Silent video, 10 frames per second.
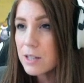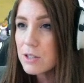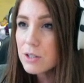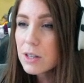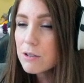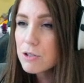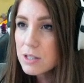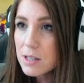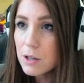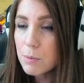I stood there
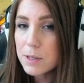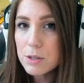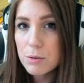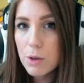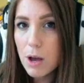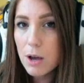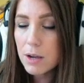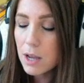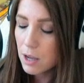just a little bit too long.